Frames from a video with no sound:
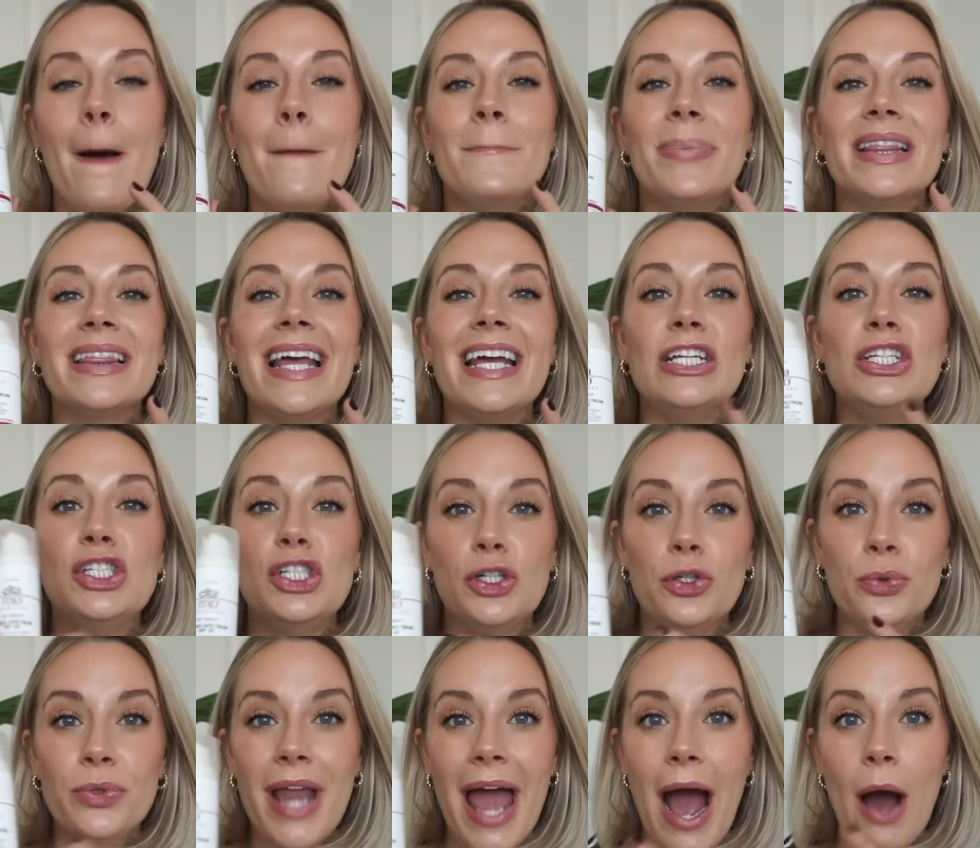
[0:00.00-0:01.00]
But they
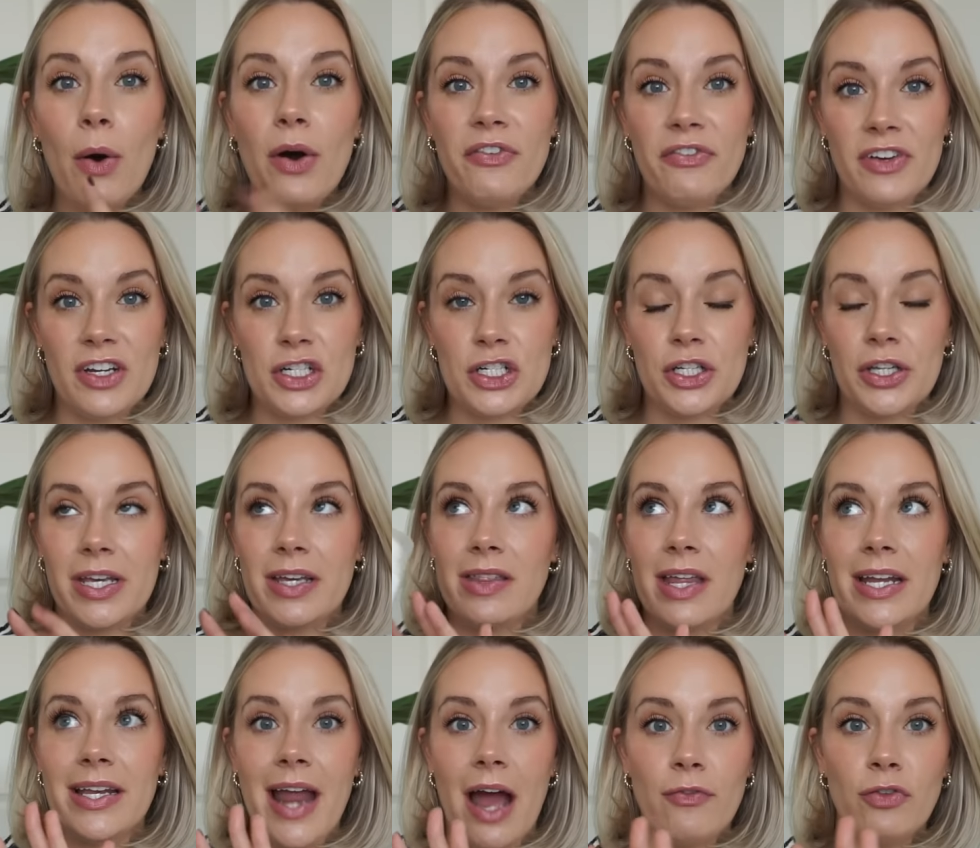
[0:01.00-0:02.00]
do now officially,
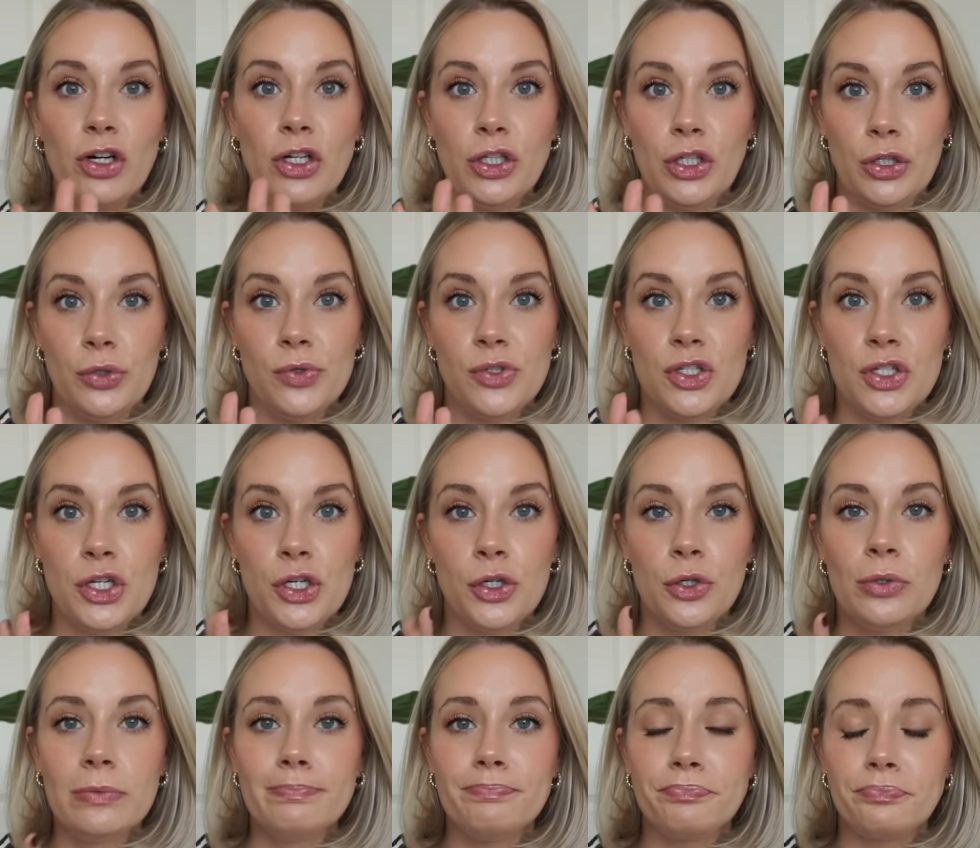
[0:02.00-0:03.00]
they never used
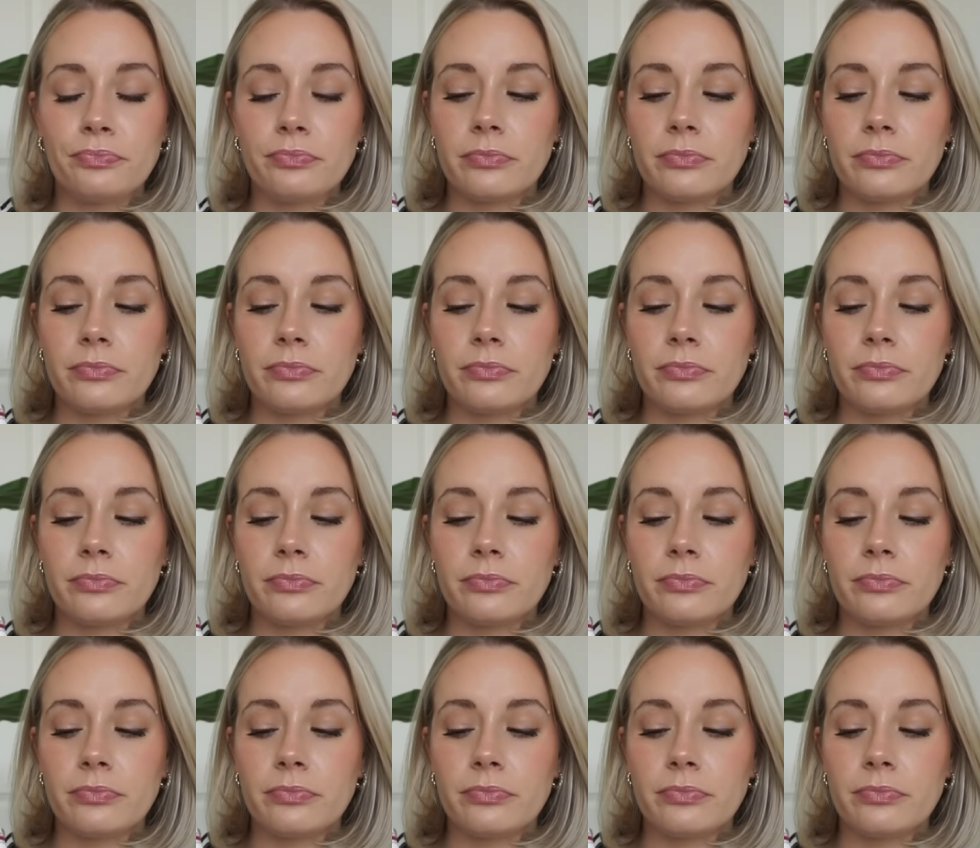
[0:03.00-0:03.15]
to